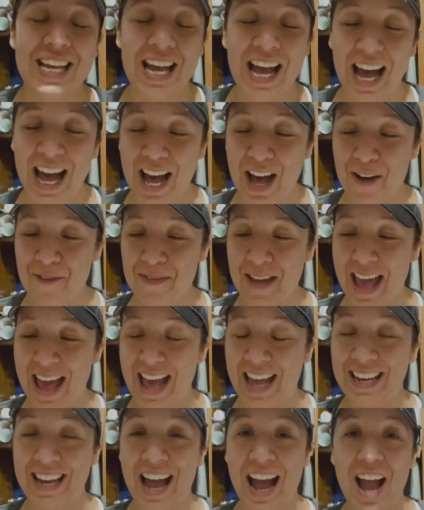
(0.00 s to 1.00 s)

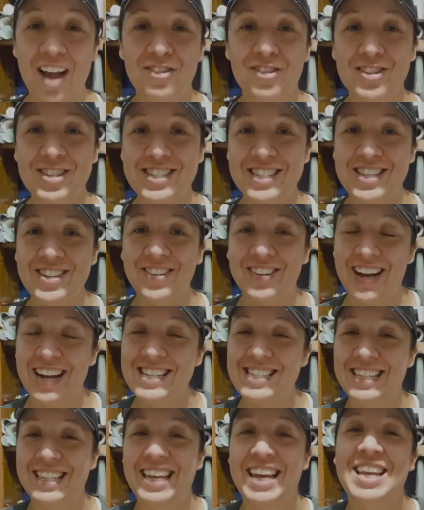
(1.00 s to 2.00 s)
And I will see you
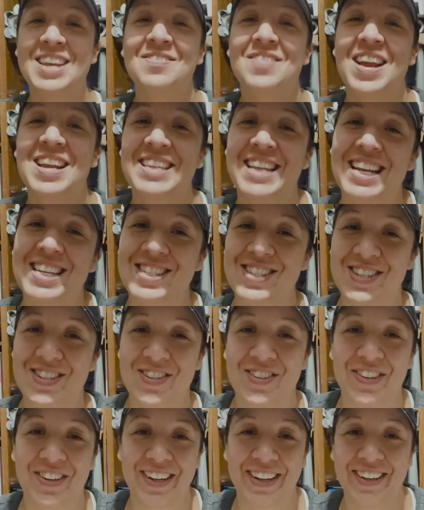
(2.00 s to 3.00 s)
guys again in my next
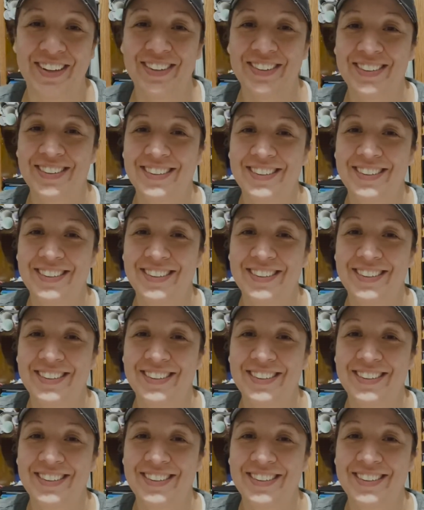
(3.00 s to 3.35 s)
tutorial.